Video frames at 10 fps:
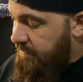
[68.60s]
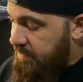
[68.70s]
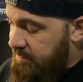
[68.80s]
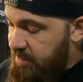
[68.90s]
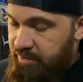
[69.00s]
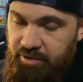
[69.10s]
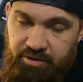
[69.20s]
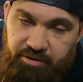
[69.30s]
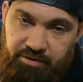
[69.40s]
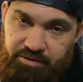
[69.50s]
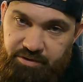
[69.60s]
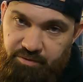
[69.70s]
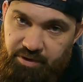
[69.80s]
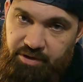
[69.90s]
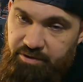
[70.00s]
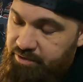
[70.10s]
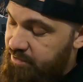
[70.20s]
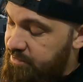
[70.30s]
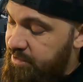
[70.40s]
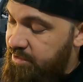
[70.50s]
here, what we're going to use to wire this
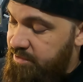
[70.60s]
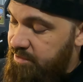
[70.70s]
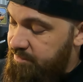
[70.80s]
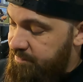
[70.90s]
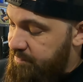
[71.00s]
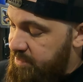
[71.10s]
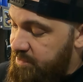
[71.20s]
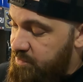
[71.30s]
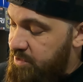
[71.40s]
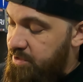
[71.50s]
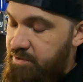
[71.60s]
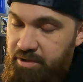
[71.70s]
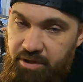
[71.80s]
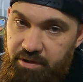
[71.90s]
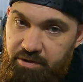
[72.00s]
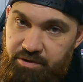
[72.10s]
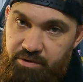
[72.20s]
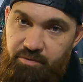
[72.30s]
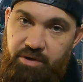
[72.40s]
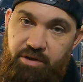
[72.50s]
alternator up, is a 1/0 gauge
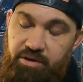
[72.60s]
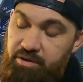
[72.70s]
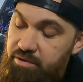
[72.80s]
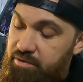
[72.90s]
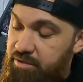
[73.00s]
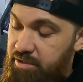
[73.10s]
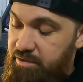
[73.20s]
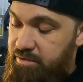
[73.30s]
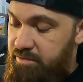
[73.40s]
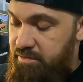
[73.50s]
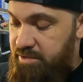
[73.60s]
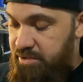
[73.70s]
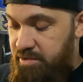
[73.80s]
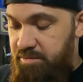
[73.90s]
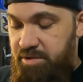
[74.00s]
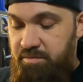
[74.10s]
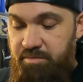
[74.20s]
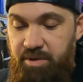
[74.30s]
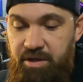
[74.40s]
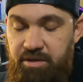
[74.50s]
wire. Now I stripped some
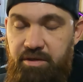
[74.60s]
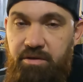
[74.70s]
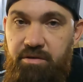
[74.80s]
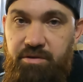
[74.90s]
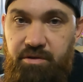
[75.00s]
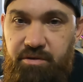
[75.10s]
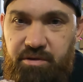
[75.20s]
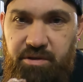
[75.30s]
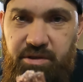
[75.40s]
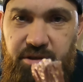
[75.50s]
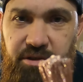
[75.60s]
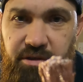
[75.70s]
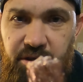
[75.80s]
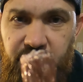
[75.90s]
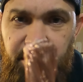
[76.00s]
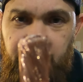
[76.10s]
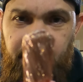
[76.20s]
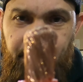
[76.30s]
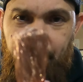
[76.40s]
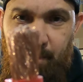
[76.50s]
back here so you can see
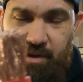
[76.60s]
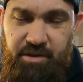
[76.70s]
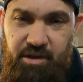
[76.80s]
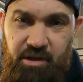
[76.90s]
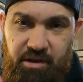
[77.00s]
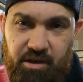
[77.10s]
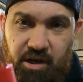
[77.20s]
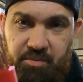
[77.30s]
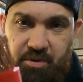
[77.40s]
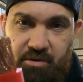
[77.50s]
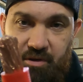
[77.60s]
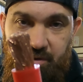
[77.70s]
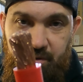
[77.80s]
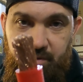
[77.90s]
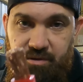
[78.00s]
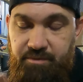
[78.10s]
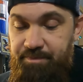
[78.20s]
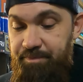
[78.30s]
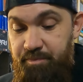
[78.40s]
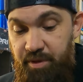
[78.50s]
it's got a copper look to it,
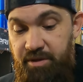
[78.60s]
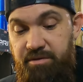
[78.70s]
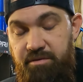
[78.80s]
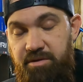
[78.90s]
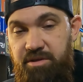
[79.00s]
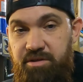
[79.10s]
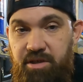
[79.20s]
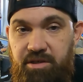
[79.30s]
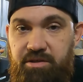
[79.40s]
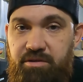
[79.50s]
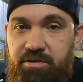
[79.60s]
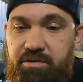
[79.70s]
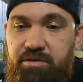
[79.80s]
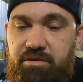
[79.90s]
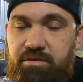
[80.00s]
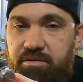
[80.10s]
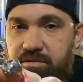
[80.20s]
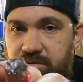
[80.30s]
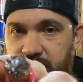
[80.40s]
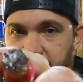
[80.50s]
but this is actually
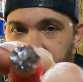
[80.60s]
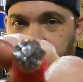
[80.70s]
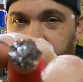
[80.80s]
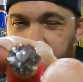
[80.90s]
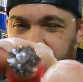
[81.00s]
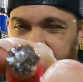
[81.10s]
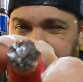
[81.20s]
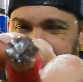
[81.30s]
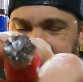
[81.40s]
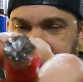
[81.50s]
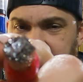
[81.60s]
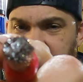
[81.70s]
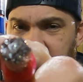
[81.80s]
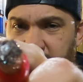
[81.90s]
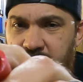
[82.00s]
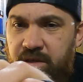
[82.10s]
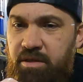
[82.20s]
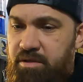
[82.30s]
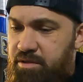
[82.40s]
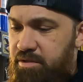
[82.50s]
aluminum.
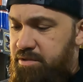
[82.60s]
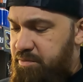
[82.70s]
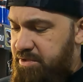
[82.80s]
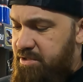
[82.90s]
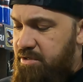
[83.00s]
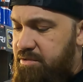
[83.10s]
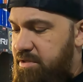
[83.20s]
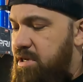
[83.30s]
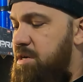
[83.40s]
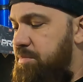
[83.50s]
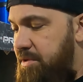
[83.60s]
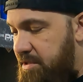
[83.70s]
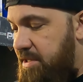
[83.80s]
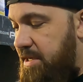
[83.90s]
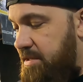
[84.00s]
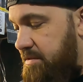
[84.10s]
So it's what's called copper clad